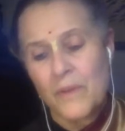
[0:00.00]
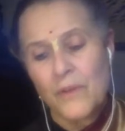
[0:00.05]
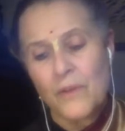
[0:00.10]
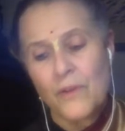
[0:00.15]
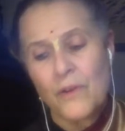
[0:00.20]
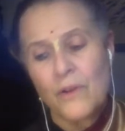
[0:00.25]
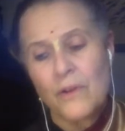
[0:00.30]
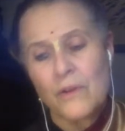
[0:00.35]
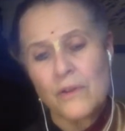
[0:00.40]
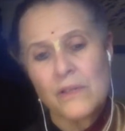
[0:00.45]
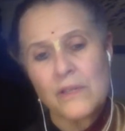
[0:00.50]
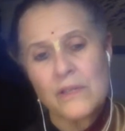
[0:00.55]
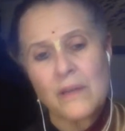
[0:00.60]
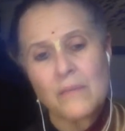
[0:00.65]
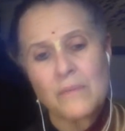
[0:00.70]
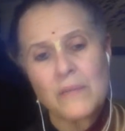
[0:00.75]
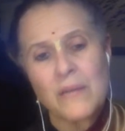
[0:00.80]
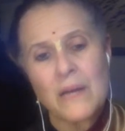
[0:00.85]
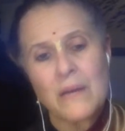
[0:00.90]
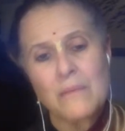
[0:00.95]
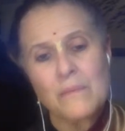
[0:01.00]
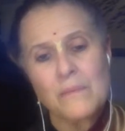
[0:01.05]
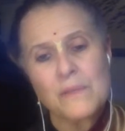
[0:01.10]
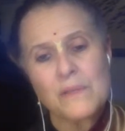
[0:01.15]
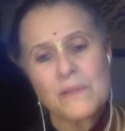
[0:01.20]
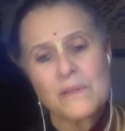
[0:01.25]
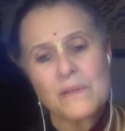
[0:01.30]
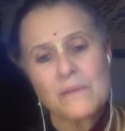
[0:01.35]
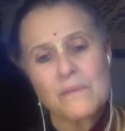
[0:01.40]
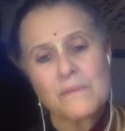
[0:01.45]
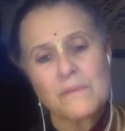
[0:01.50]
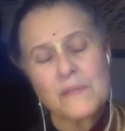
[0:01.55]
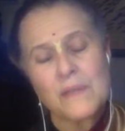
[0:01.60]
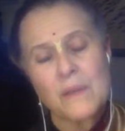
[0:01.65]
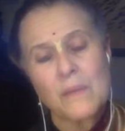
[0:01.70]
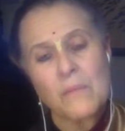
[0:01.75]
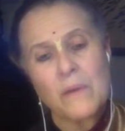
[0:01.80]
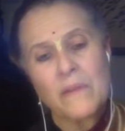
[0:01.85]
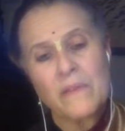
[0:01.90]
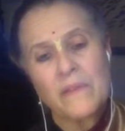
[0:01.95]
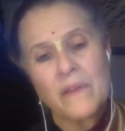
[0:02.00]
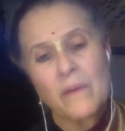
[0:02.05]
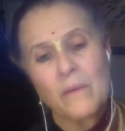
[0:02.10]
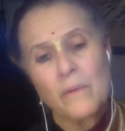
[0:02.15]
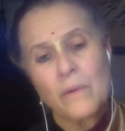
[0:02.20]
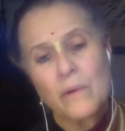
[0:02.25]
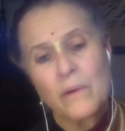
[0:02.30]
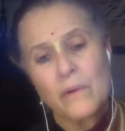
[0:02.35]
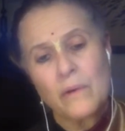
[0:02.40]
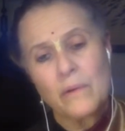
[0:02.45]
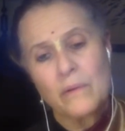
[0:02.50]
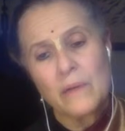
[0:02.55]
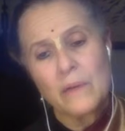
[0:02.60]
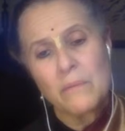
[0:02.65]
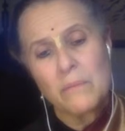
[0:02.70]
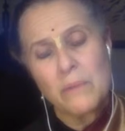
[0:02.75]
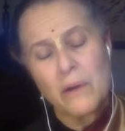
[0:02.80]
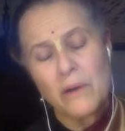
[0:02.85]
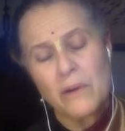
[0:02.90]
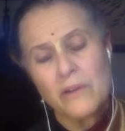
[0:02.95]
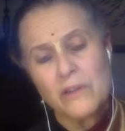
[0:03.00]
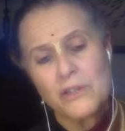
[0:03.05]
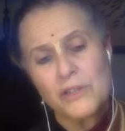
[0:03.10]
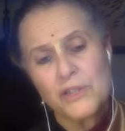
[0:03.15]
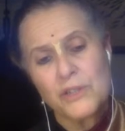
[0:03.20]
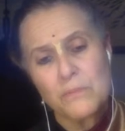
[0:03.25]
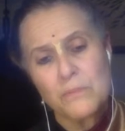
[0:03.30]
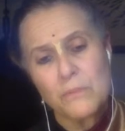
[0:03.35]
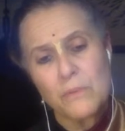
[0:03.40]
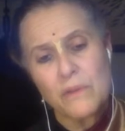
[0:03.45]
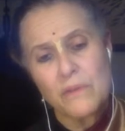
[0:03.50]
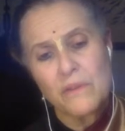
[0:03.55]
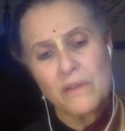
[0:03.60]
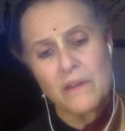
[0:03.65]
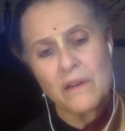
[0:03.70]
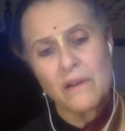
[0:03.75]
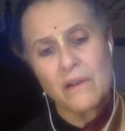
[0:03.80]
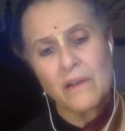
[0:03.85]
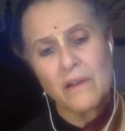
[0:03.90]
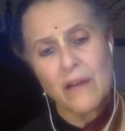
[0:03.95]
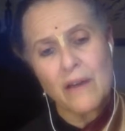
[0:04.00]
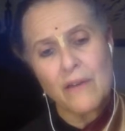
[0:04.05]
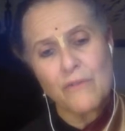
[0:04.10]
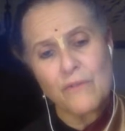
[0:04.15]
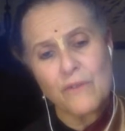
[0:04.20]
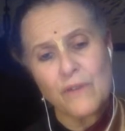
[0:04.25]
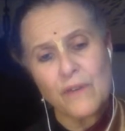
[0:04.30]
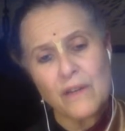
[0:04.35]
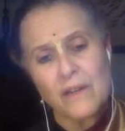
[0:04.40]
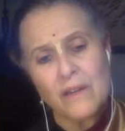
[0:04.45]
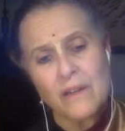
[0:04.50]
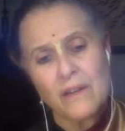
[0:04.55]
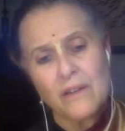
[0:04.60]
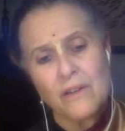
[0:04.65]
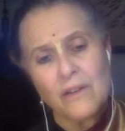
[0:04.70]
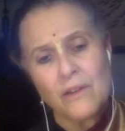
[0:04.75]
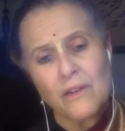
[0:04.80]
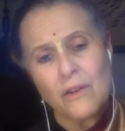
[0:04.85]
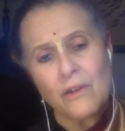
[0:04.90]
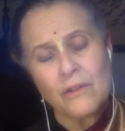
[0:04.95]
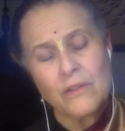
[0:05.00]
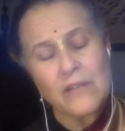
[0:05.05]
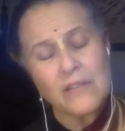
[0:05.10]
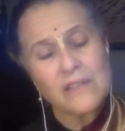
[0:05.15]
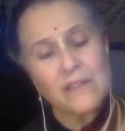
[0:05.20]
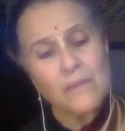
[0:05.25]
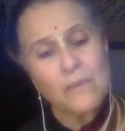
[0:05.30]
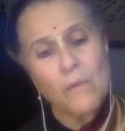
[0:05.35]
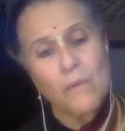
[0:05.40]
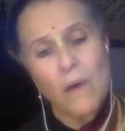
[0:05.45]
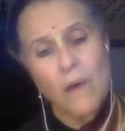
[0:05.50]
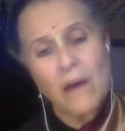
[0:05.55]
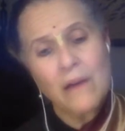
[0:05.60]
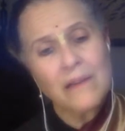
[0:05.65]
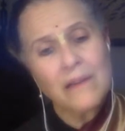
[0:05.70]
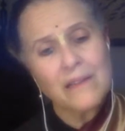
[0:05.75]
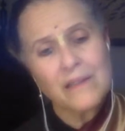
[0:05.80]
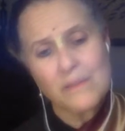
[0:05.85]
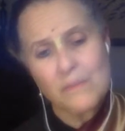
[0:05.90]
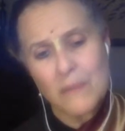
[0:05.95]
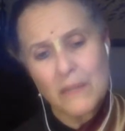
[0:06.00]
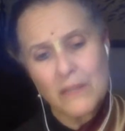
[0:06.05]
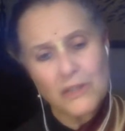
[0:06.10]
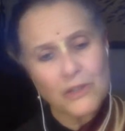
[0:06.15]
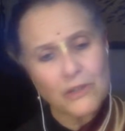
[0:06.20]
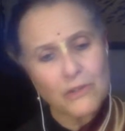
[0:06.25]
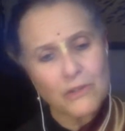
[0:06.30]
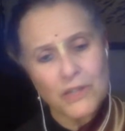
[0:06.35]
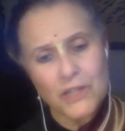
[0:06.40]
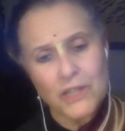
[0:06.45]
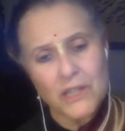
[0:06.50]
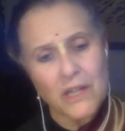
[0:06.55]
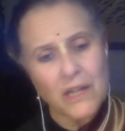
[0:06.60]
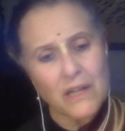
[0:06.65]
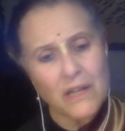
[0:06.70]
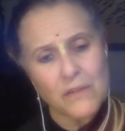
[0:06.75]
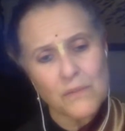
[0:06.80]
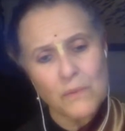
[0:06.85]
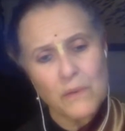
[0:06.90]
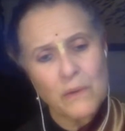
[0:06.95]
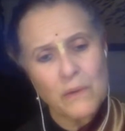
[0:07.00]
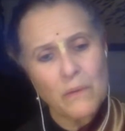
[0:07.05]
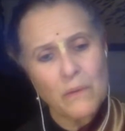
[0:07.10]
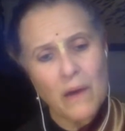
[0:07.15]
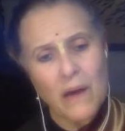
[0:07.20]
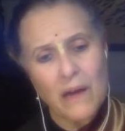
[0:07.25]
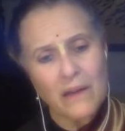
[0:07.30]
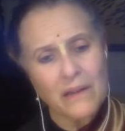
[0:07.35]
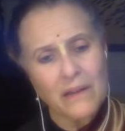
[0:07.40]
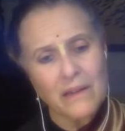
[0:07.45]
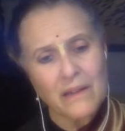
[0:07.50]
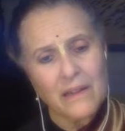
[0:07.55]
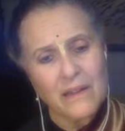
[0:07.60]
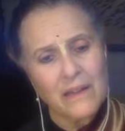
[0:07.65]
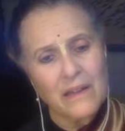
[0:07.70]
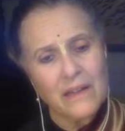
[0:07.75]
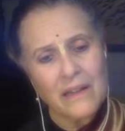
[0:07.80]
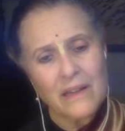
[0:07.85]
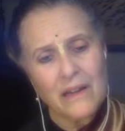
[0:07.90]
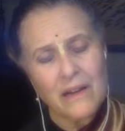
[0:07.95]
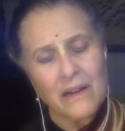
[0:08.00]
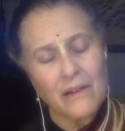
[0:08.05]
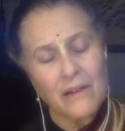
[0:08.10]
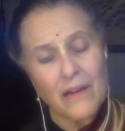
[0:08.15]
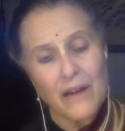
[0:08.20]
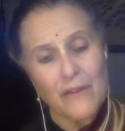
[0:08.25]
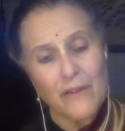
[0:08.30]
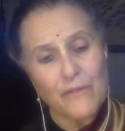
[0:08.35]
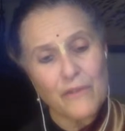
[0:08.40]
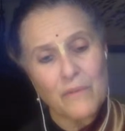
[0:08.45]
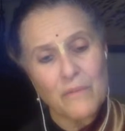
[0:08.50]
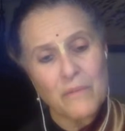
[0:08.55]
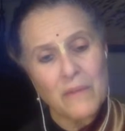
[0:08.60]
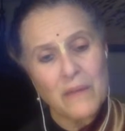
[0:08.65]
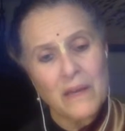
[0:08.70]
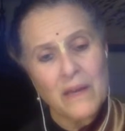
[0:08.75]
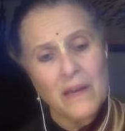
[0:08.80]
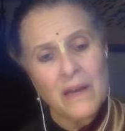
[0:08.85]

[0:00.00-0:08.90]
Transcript: you know, sometimes someone that we're in partnership with in our life, you know, doesn't want as much Krishna as we want in our life. And